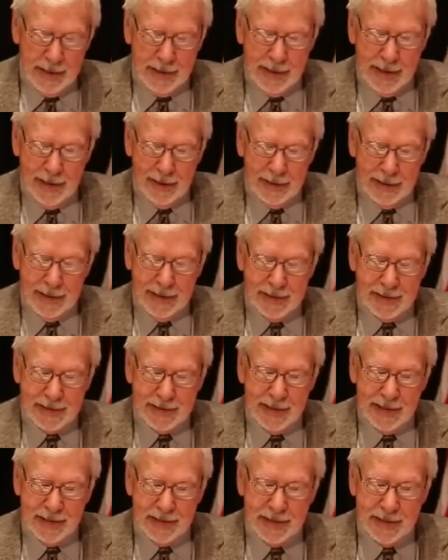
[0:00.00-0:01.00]
Now,
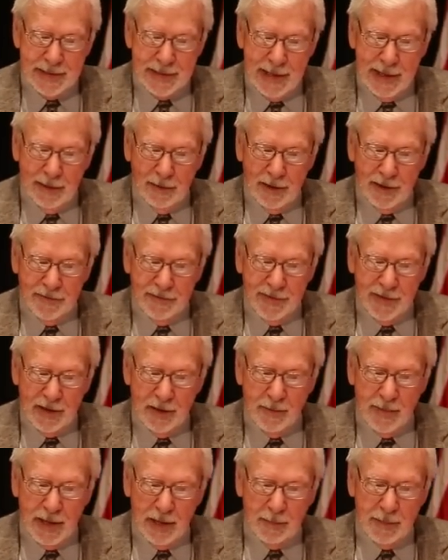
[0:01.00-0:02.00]
it's, it's not only
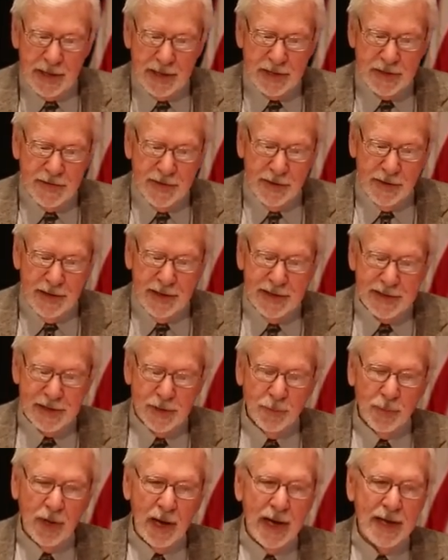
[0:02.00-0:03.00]
fundamental, but it's very
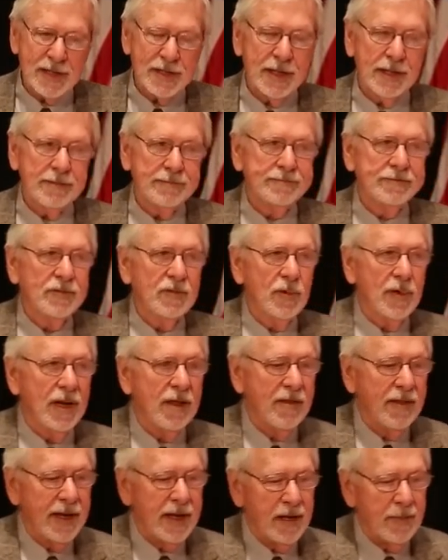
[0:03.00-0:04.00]
surprising when
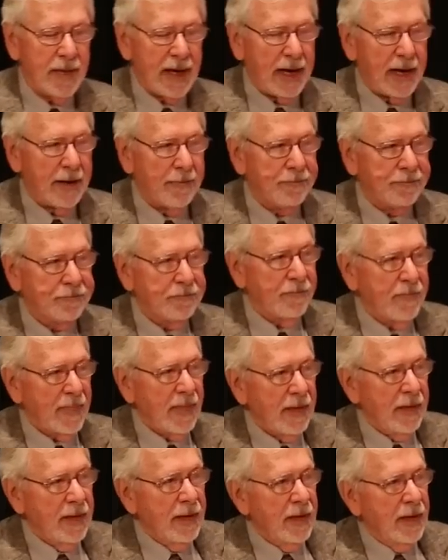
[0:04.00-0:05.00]
you think about it.
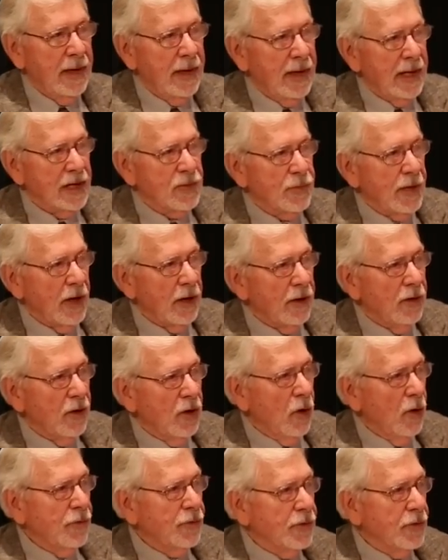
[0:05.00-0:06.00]
As we
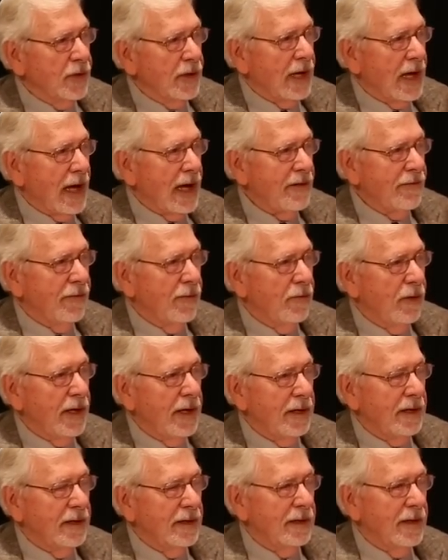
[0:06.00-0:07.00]
go through life,
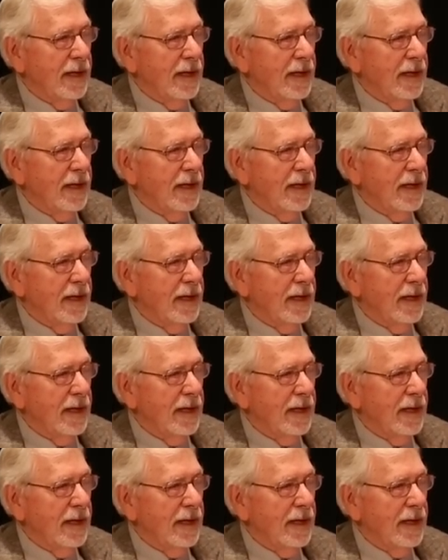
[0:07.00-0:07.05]
we